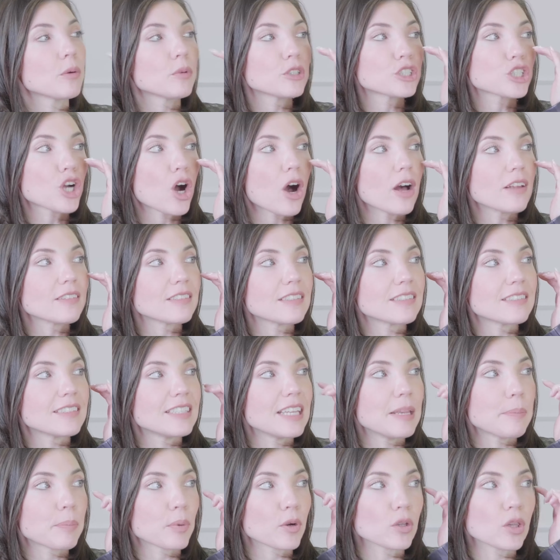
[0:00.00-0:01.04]
which causes
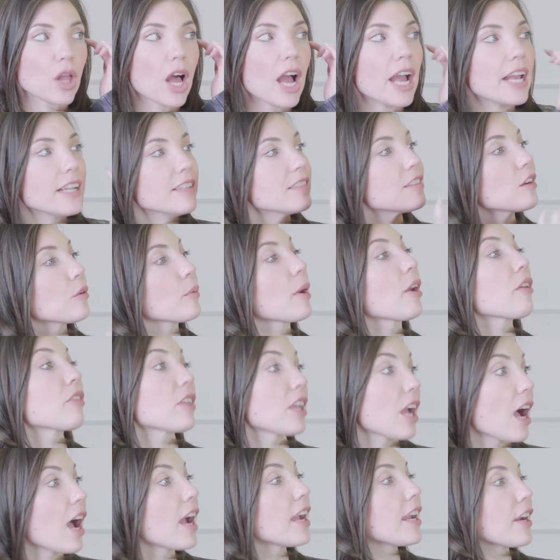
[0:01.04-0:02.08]
deeper lines around
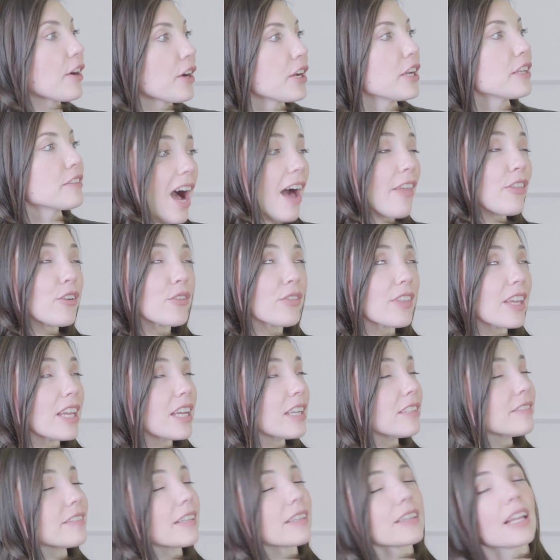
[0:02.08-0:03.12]
the eye areas. Other
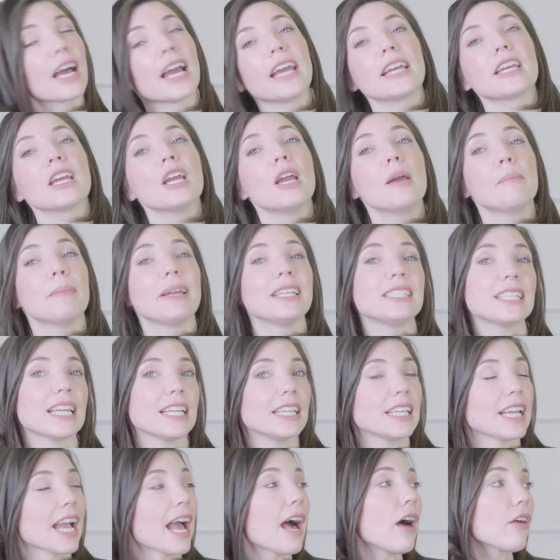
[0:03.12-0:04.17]
things like
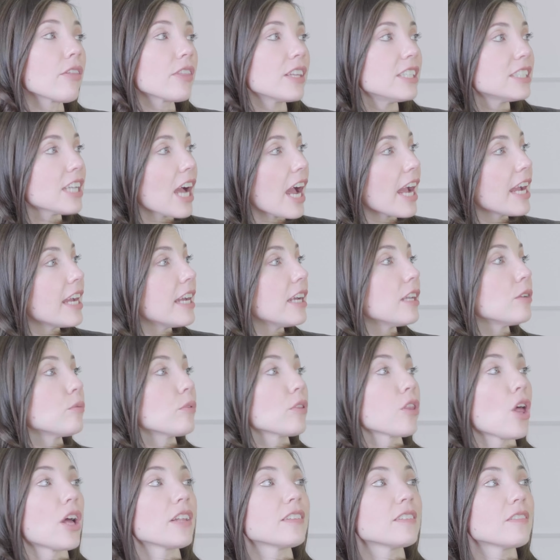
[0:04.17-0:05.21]
maintaining a healthy diet
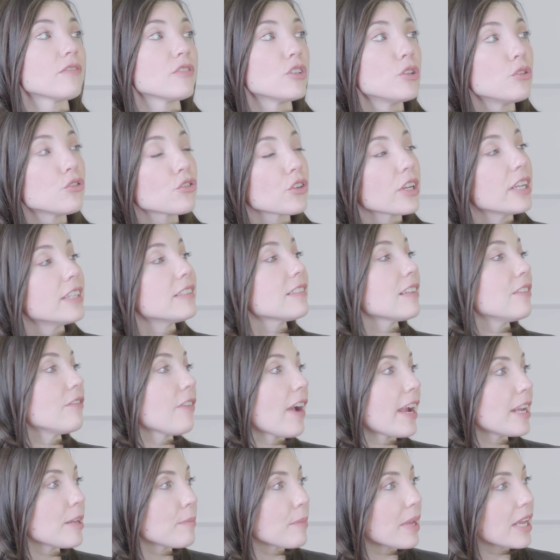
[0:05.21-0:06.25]
with lots of nutrients and
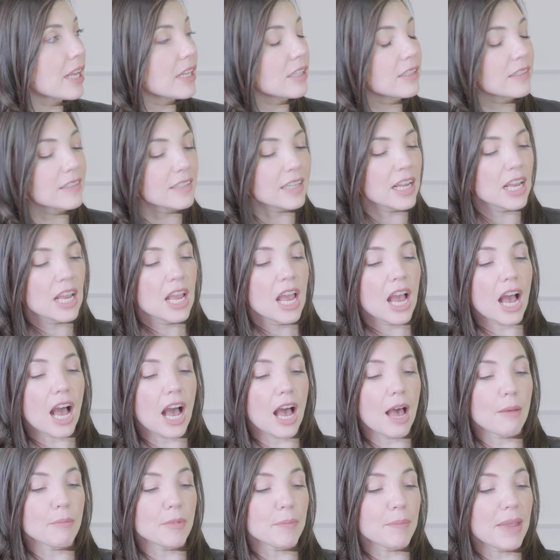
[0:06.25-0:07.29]
vitamins,
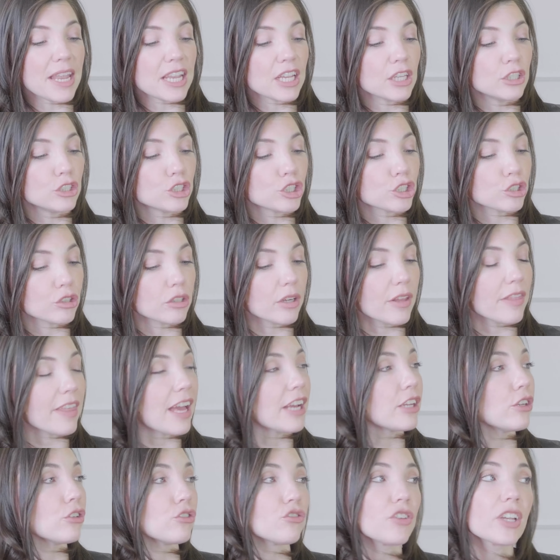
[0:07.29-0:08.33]
making sure
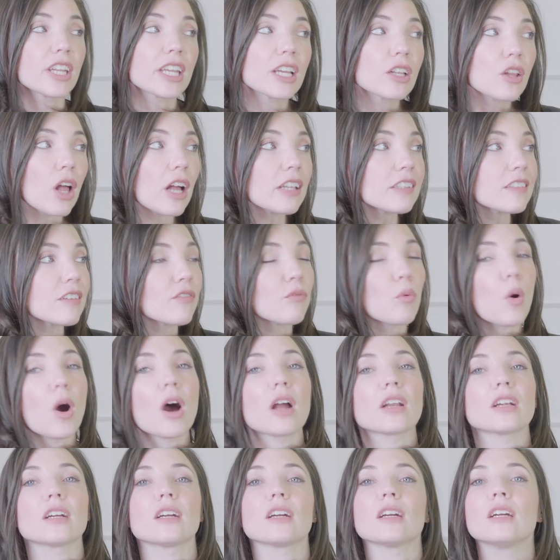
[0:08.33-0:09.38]
that you're drinking lots of
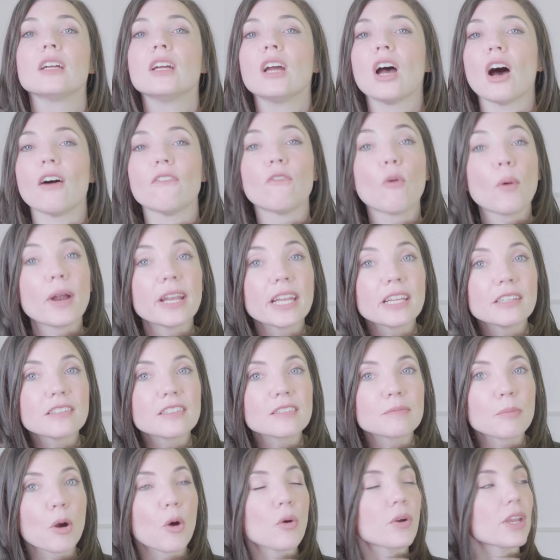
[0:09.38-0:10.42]
water, avoiding
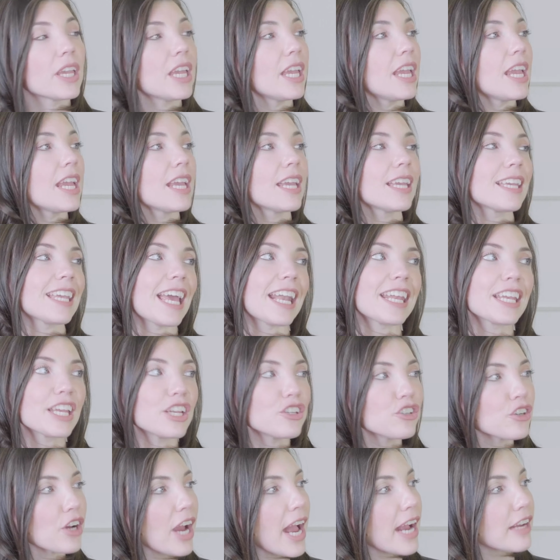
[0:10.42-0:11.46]
smoking, getting
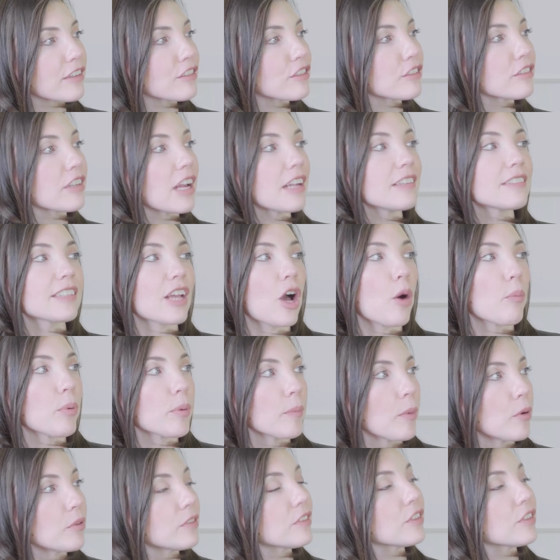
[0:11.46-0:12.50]
in your exercise to help promote